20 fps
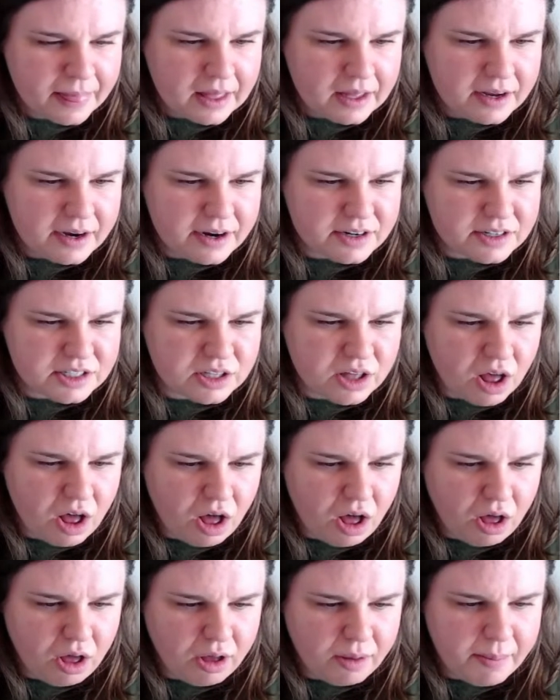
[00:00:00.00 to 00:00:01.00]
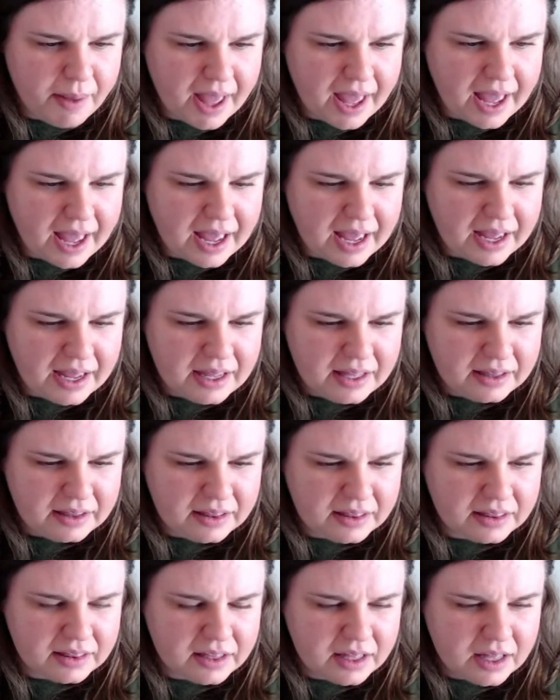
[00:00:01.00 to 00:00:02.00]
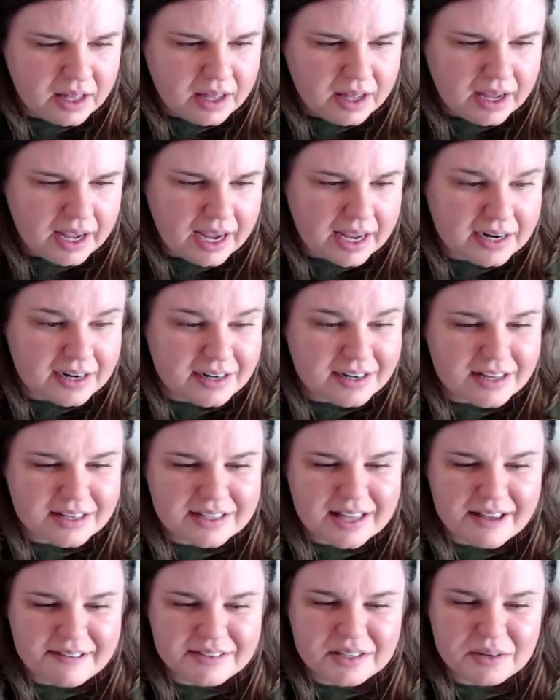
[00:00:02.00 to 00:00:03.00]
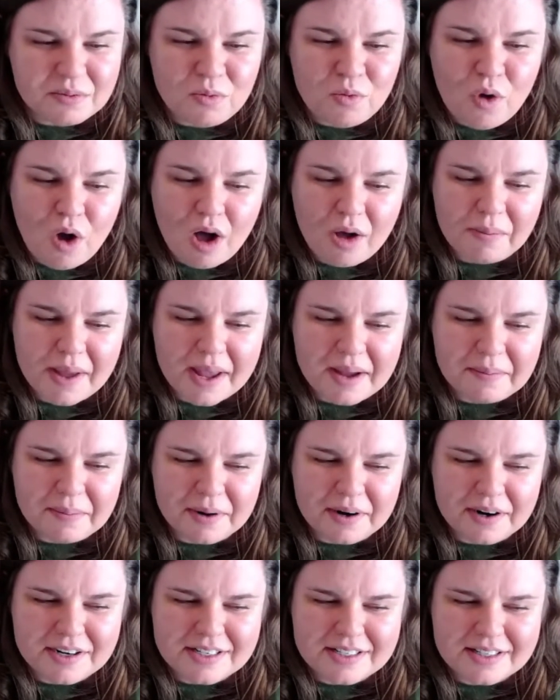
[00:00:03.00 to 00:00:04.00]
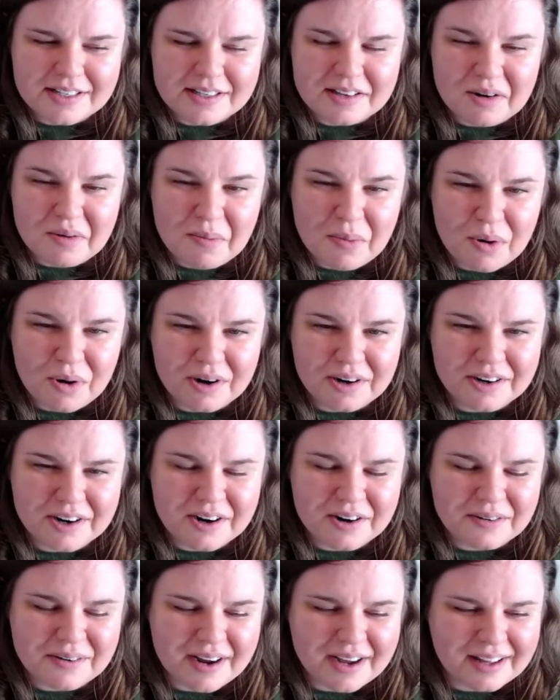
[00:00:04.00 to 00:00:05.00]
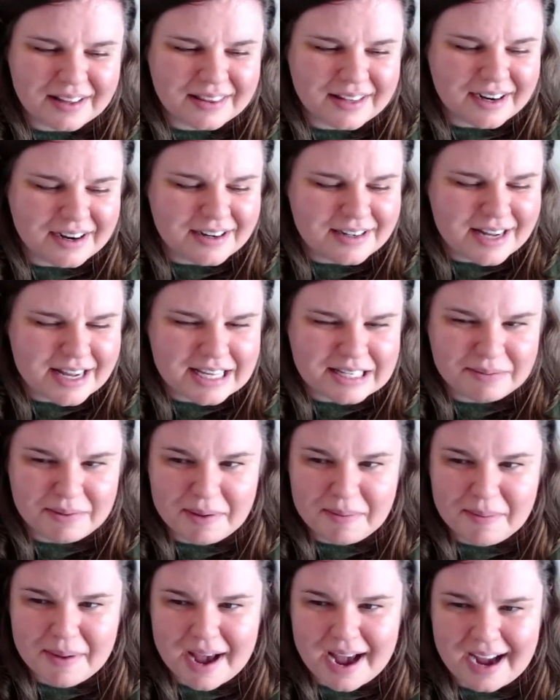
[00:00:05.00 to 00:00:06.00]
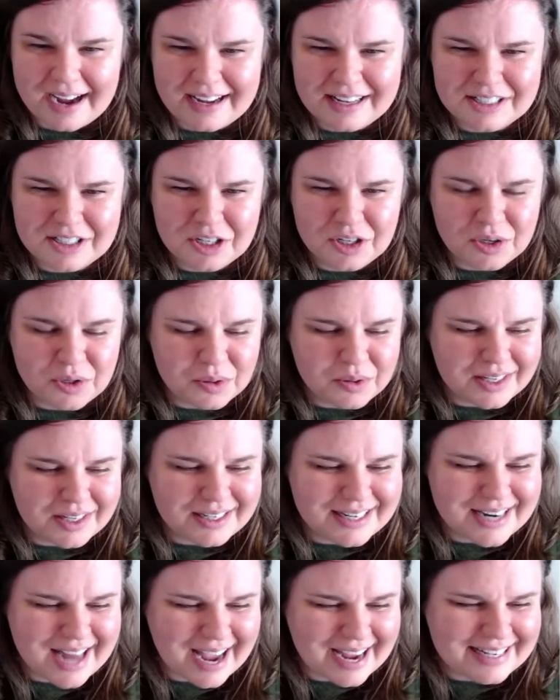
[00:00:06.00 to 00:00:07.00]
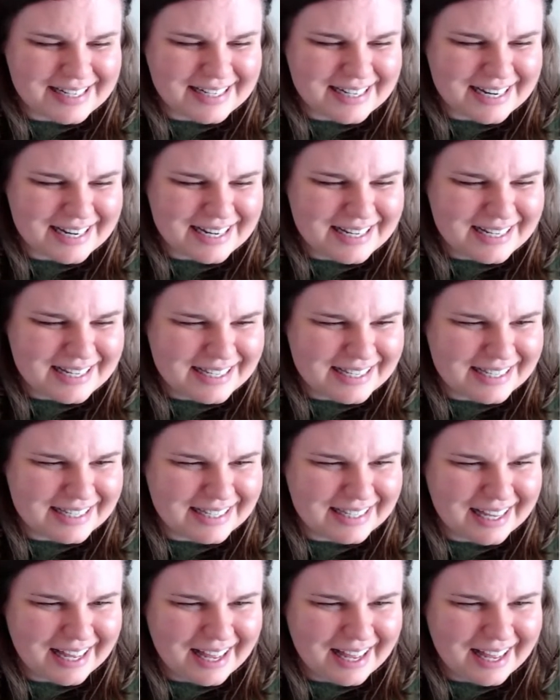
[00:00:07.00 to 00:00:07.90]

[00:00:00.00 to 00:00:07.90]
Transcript: Here's the hall bath. And it does have some wallpaper, just a little border around there. Takes me back to the 90s.